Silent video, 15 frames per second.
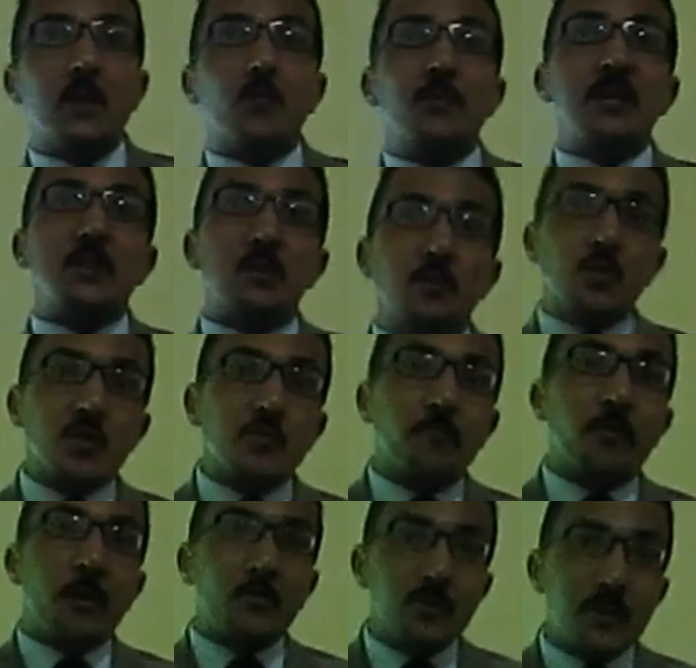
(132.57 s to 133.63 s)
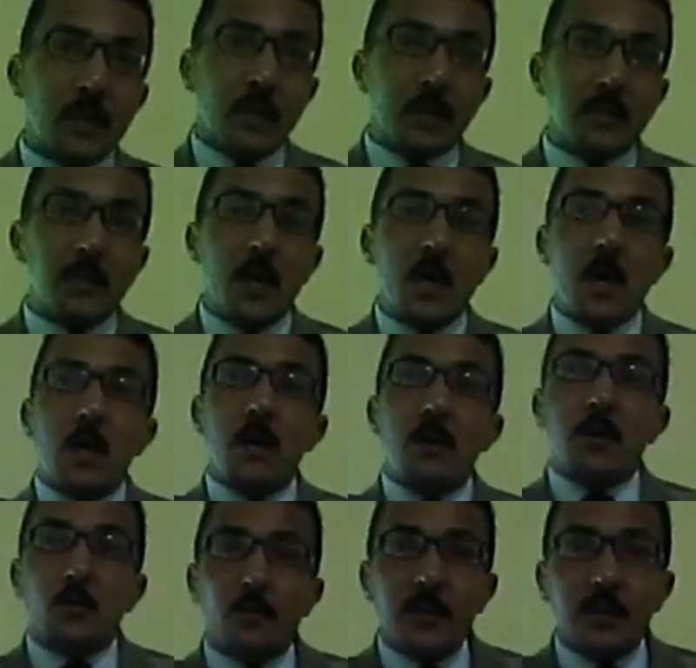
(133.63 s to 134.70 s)
research project.
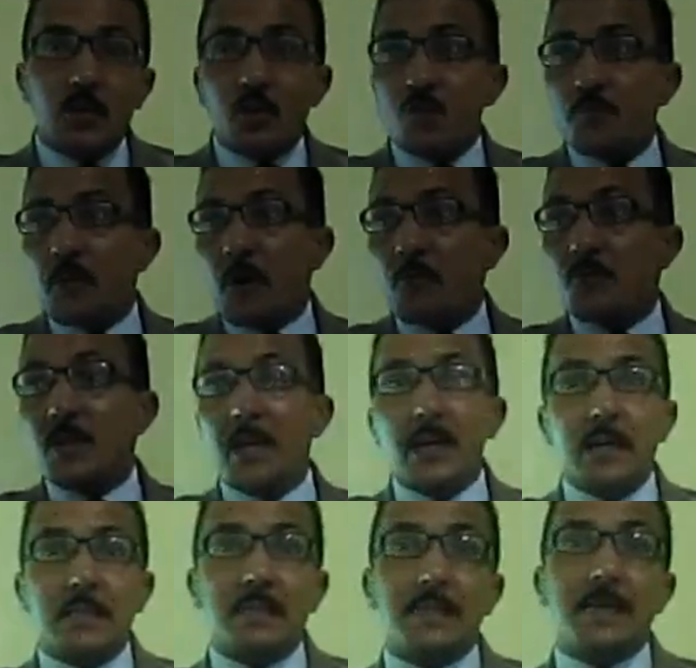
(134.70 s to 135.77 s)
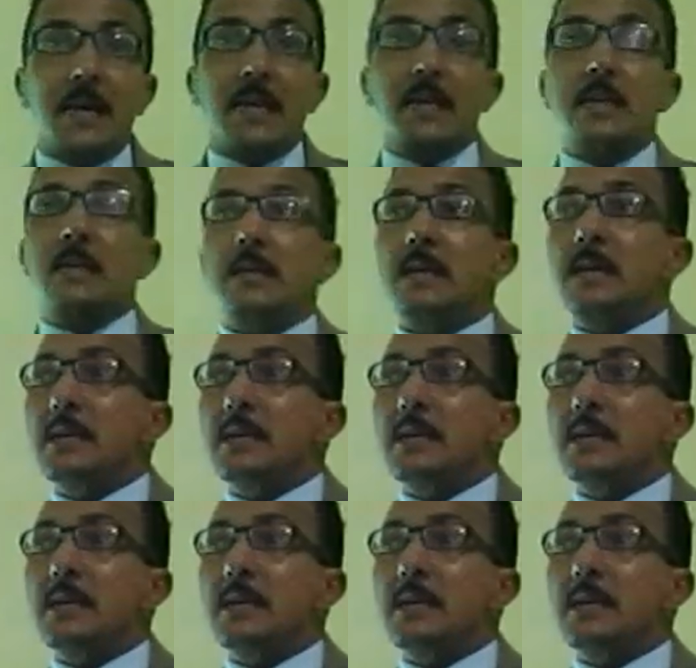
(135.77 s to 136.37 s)
Research project can